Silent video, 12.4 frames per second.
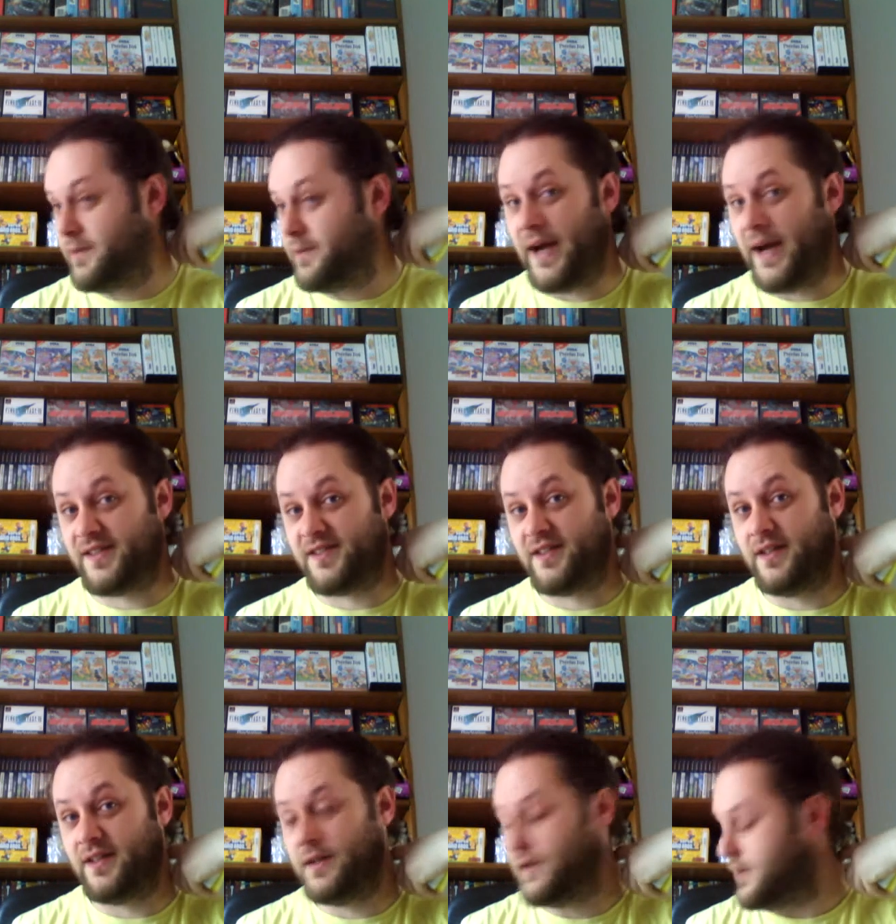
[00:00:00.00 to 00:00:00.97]
in the past,
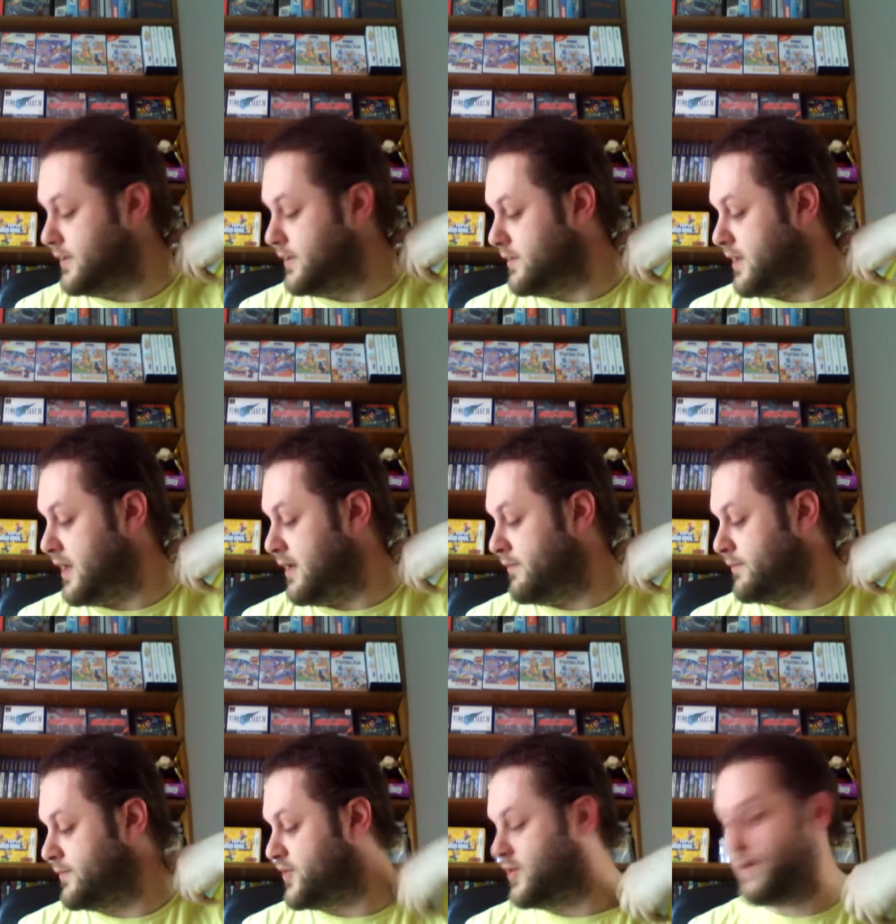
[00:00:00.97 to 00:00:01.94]

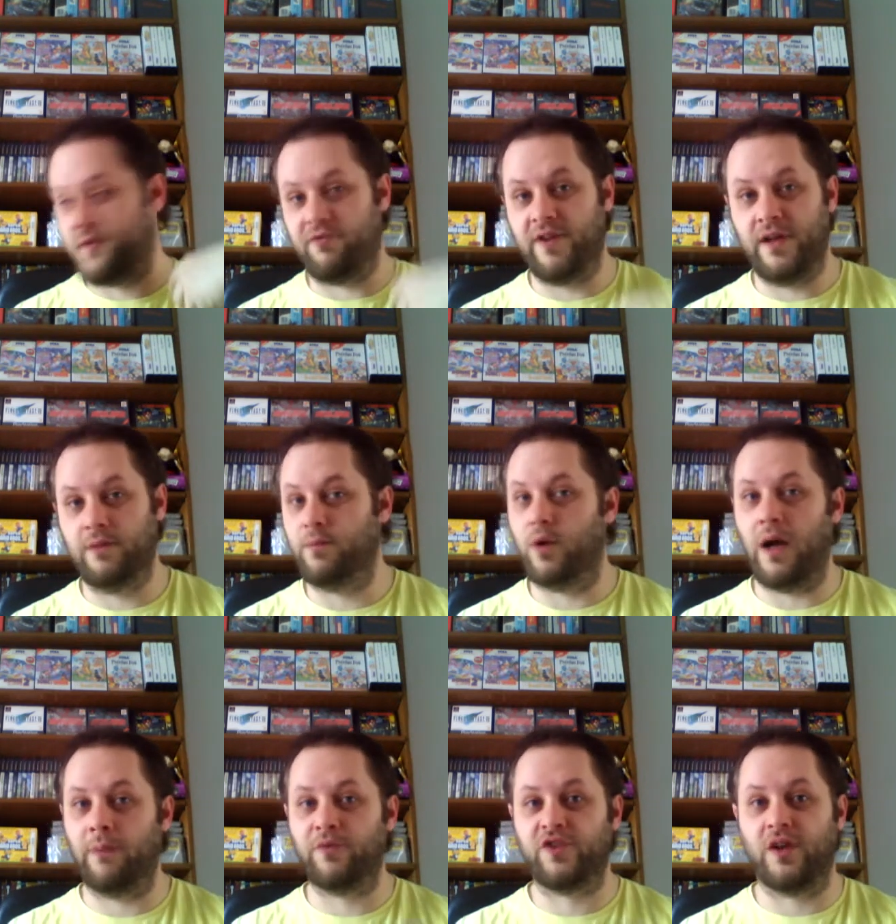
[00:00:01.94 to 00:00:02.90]
2 or 3, but
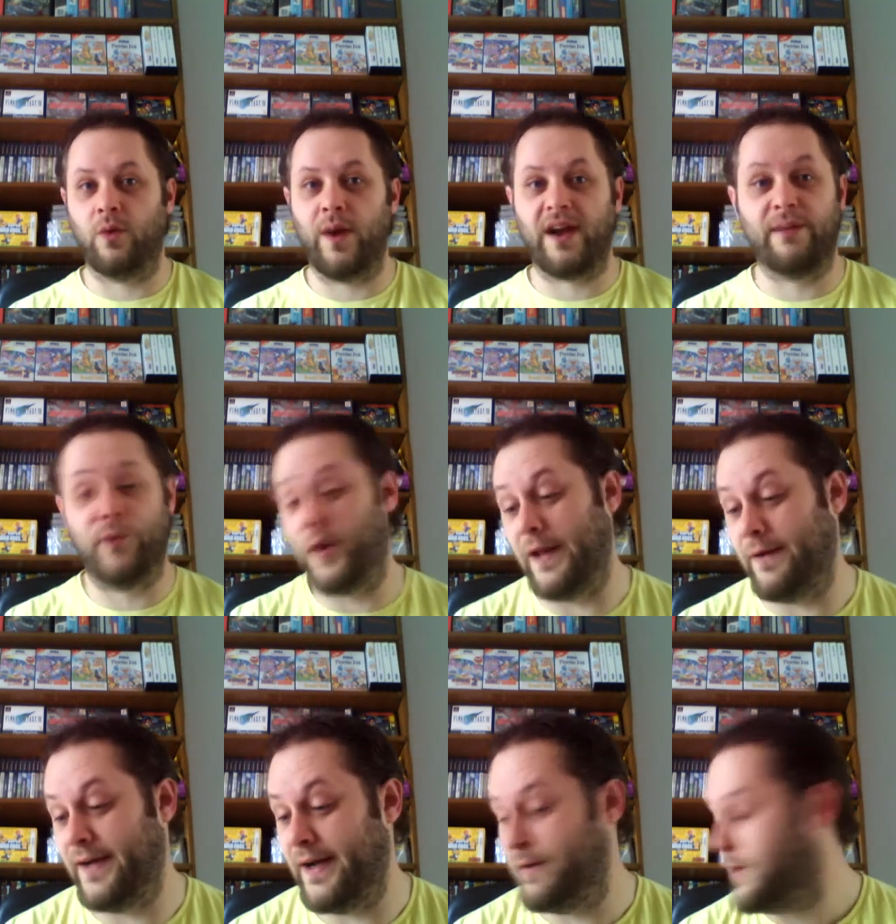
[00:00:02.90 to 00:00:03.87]
I'm just going to whack them all
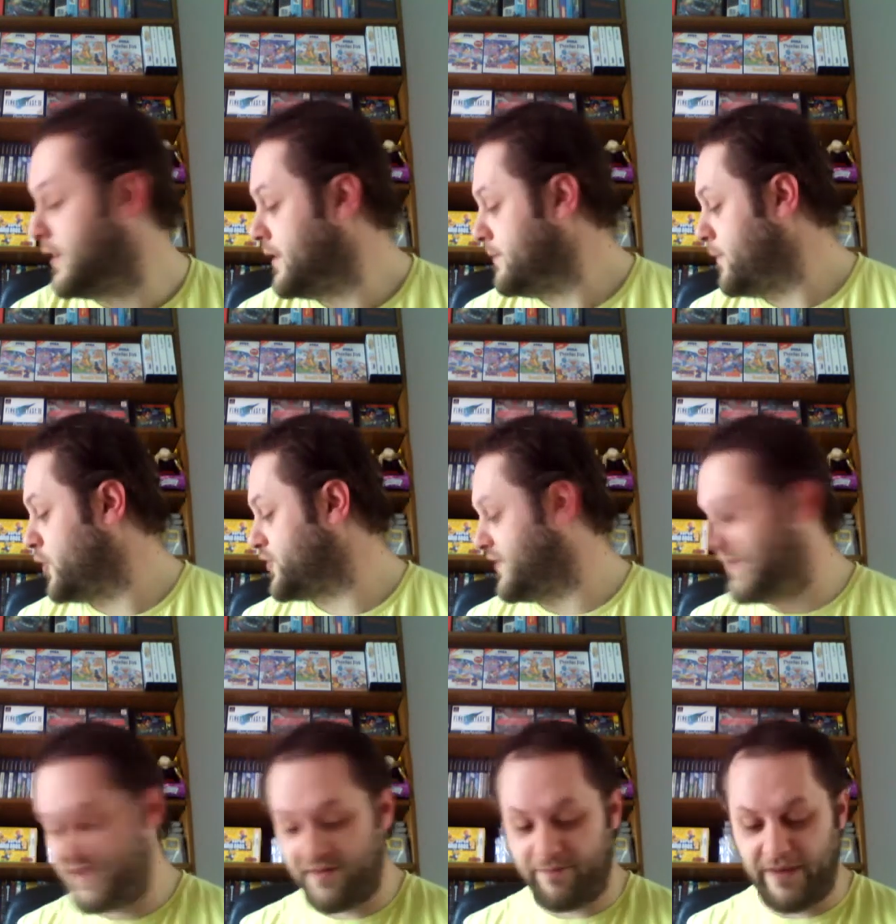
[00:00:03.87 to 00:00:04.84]
out now. Most of
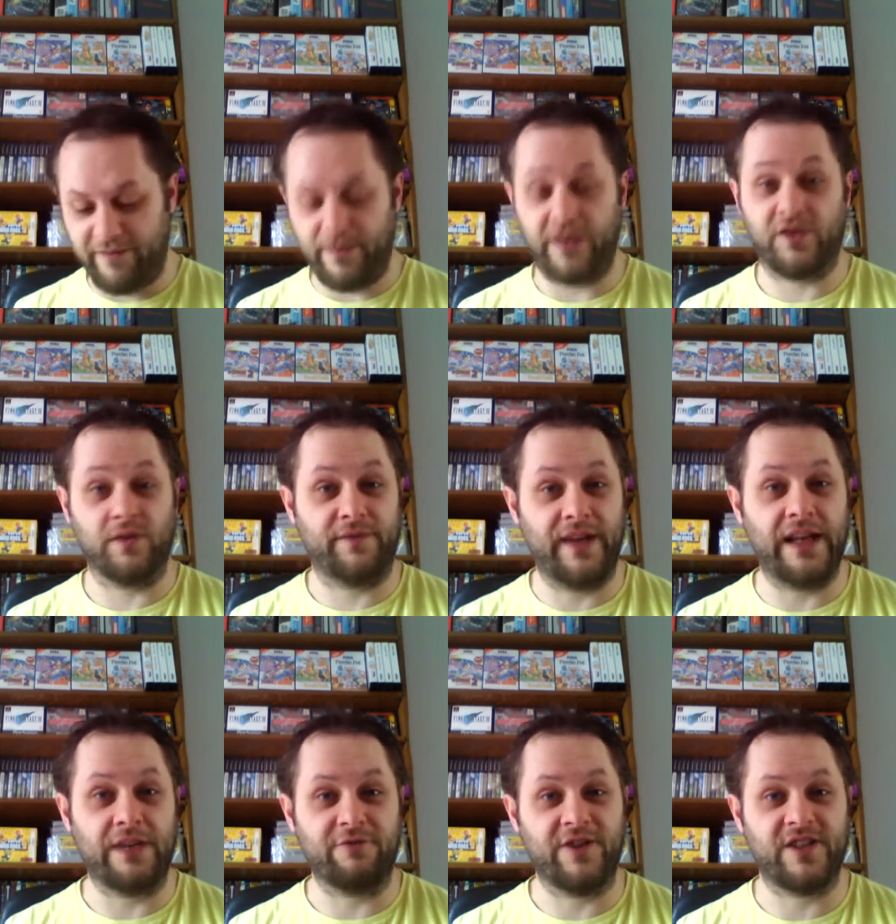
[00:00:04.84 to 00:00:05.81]
these I've picked up
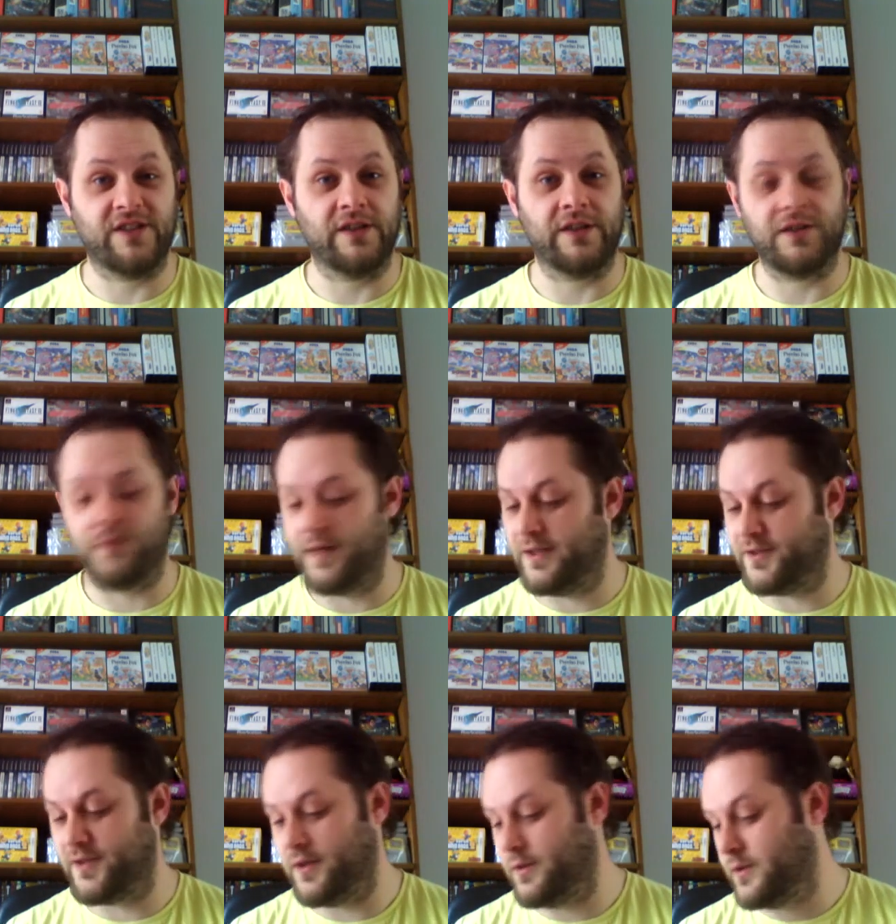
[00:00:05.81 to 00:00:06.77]
fairly recently as well,
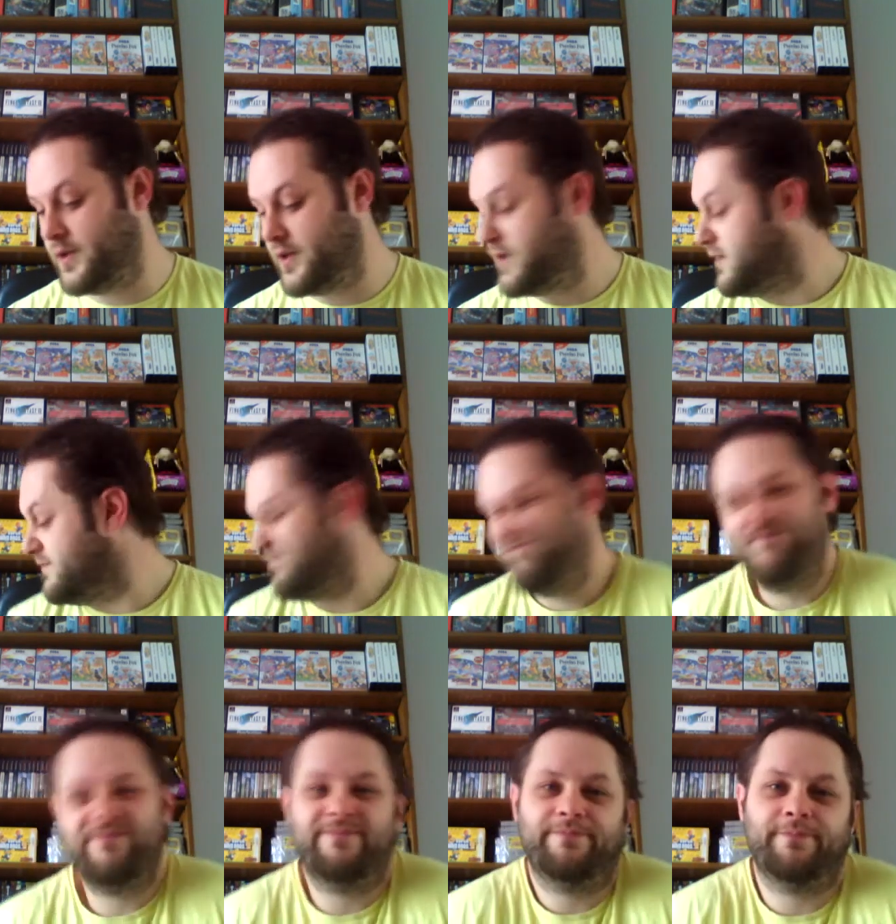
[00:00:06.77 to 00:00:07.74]
so
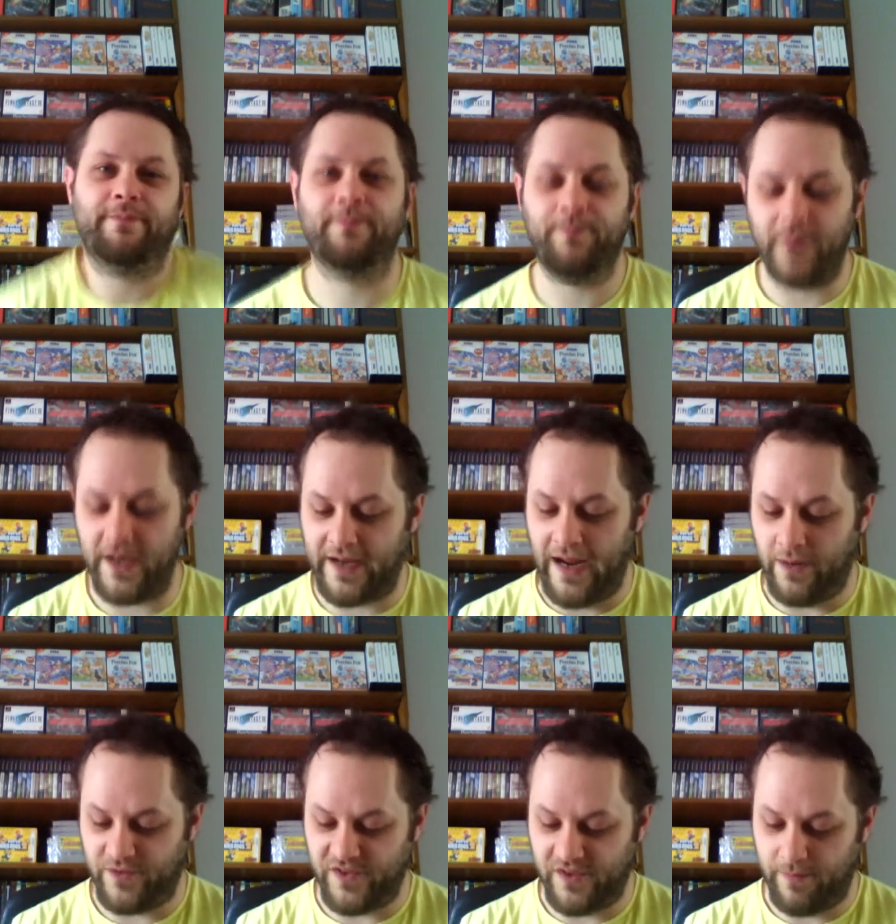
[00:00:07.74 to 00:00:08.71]
it
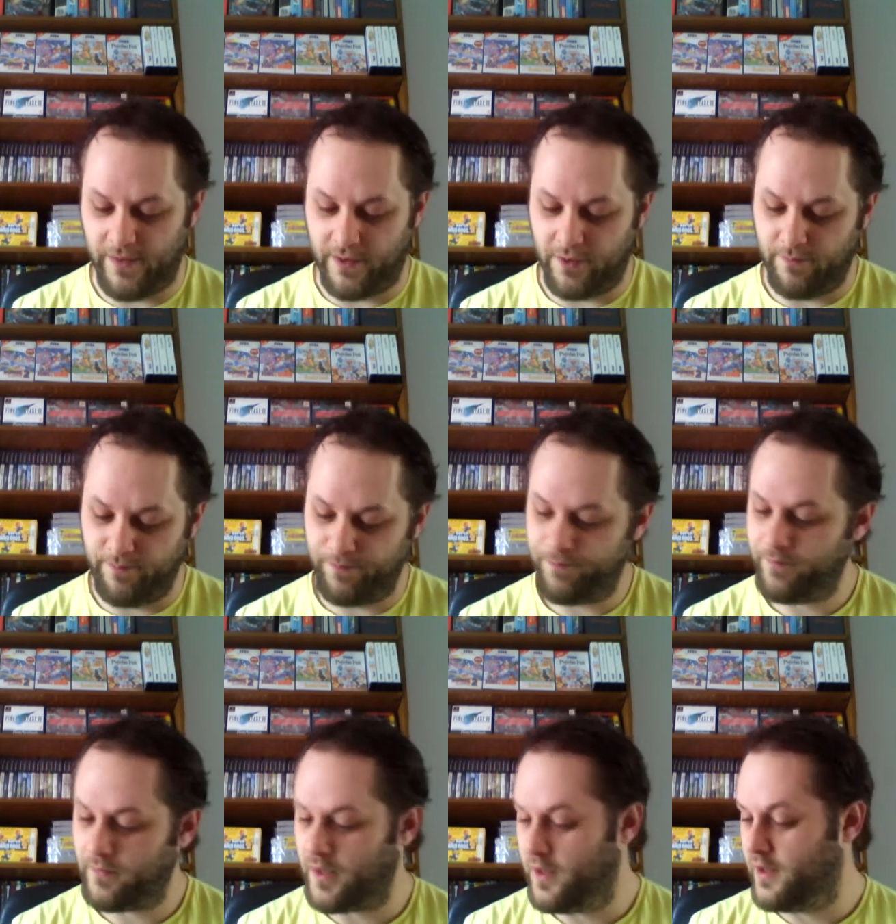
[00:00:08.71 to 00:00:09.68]
counts as a pickup.
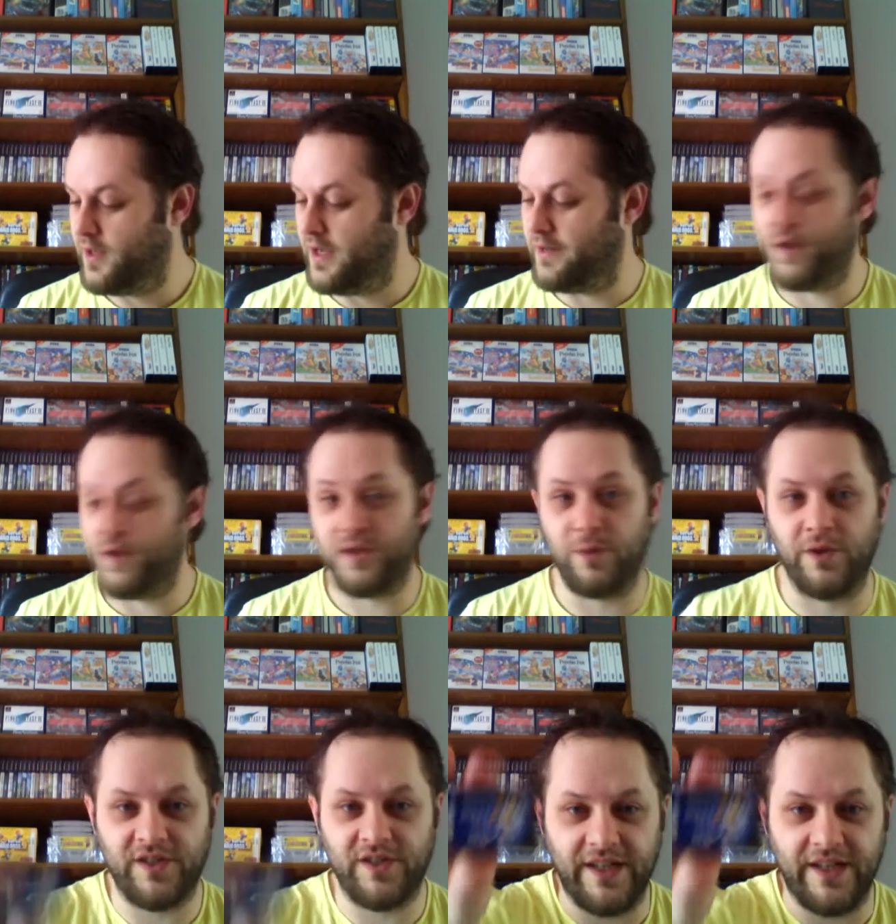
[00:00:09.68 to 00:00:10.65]
The first one
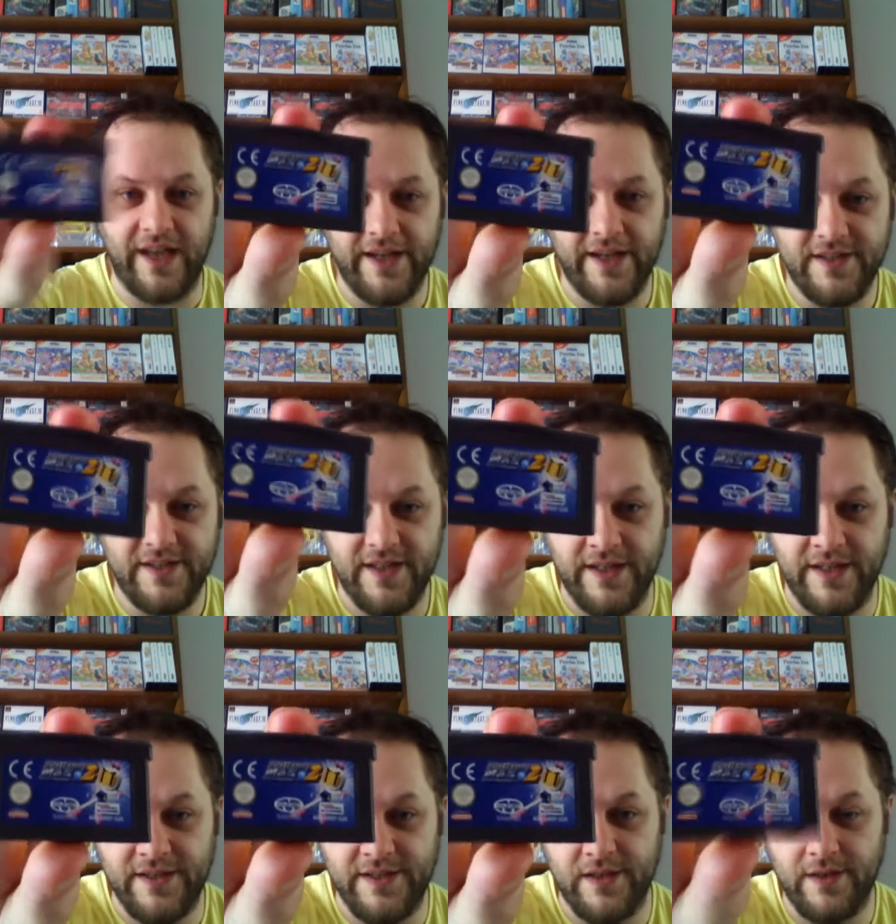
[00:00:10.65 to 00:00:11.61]
not in a case
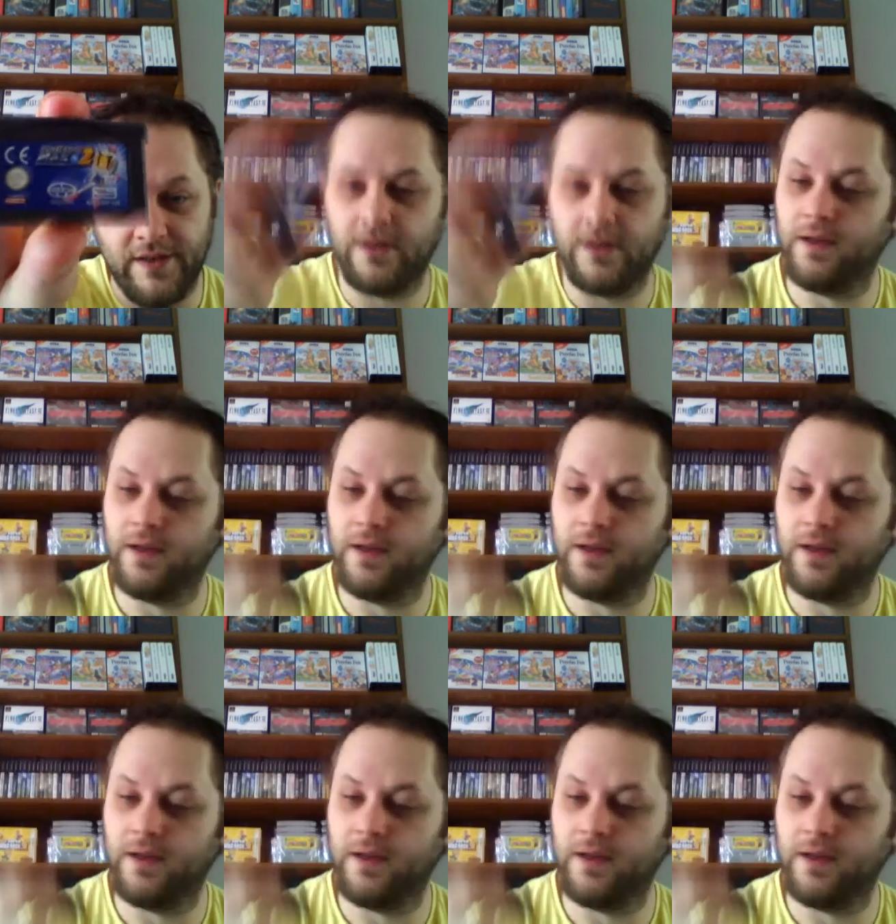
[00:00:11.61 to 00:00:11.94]
is